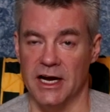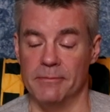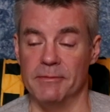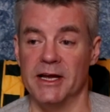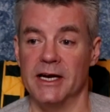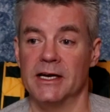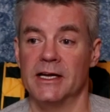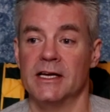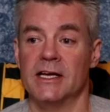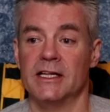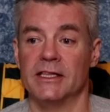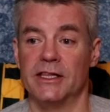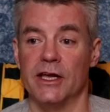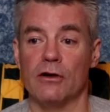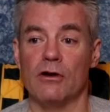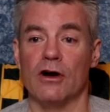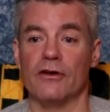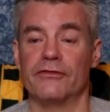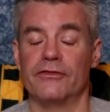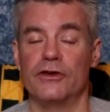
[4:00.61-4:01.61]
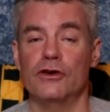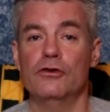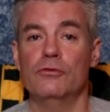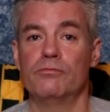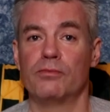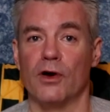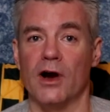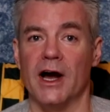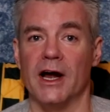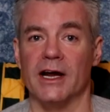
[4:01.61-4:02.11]
I mean, there are few
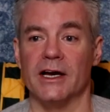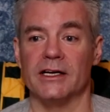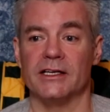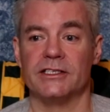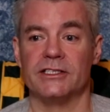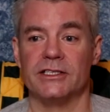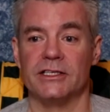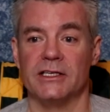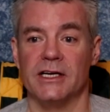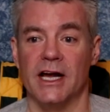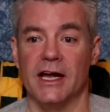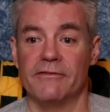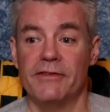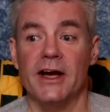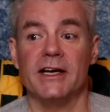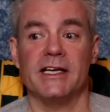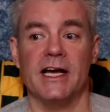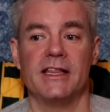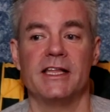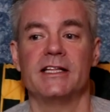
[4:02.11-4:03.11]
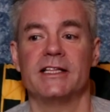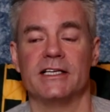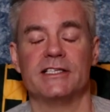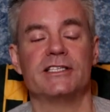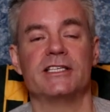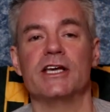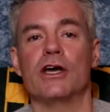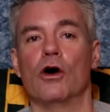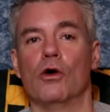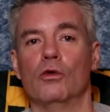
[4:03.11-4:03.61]
products. In fact, I think
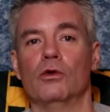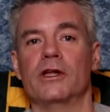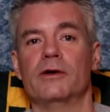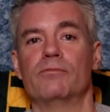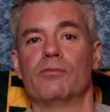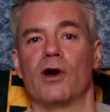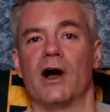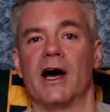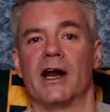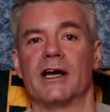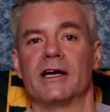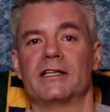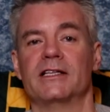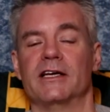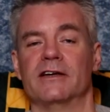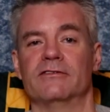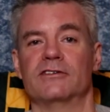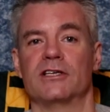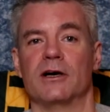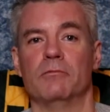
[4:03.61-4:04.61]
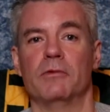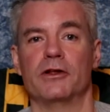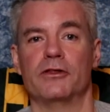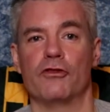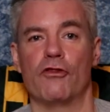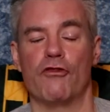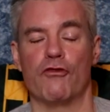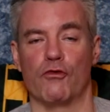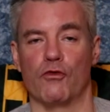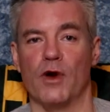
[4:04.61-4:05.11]
that's the only product that if someone
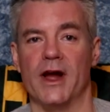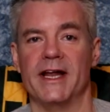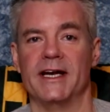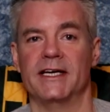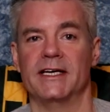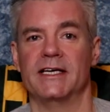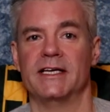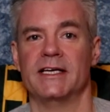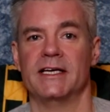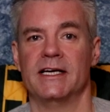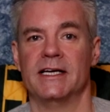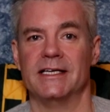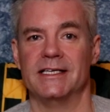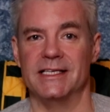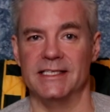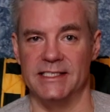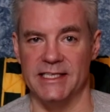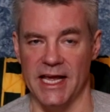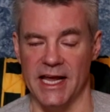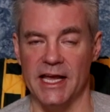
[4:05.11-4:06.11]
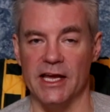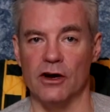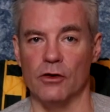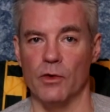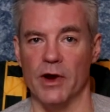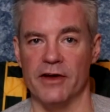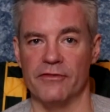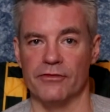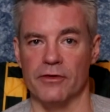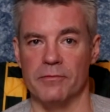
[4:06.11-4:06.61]
threatened to take it
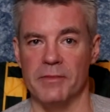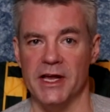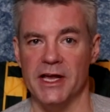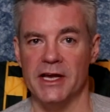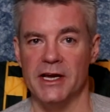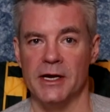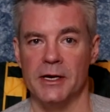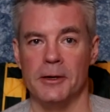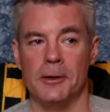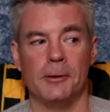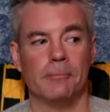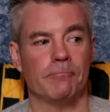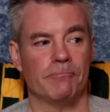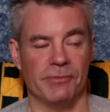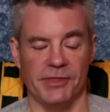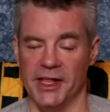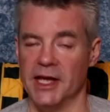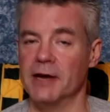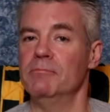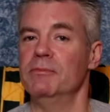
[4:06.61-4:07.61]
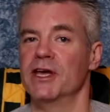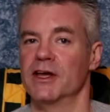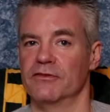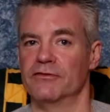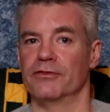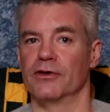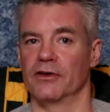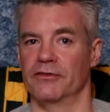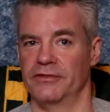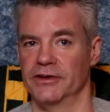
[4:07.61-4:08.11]
away from me, they'd be in
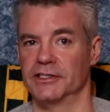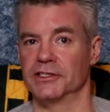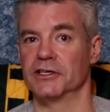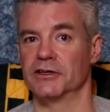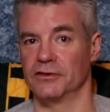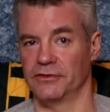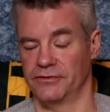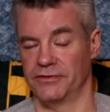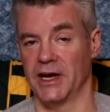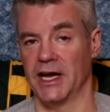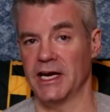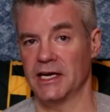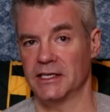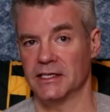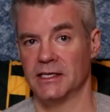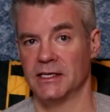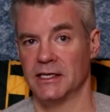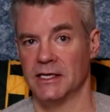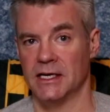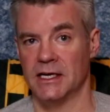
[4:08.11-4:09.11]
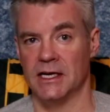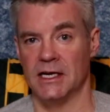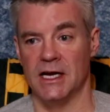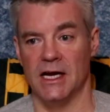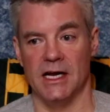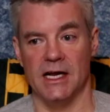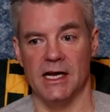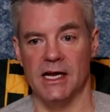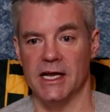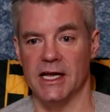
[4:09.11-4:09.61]
for a physical fight.
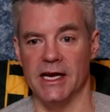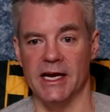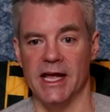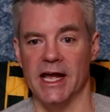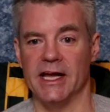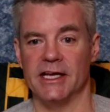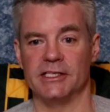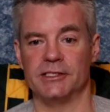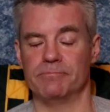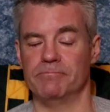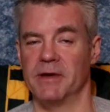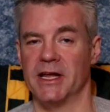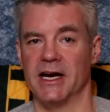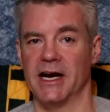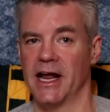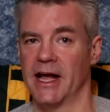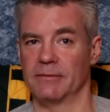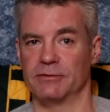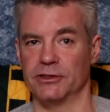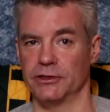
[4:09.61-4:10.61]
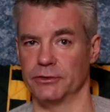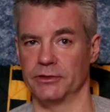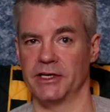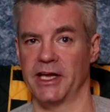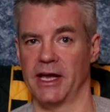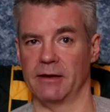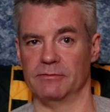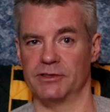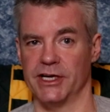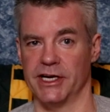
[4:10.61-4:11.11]
It has been an absolute
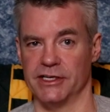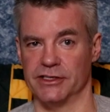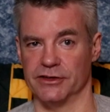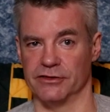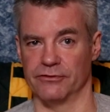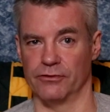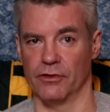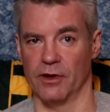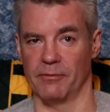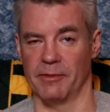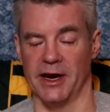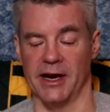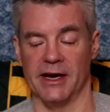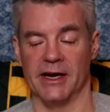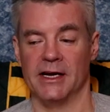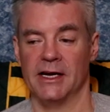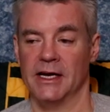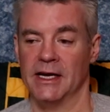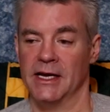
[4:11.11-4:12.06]
game changer for me.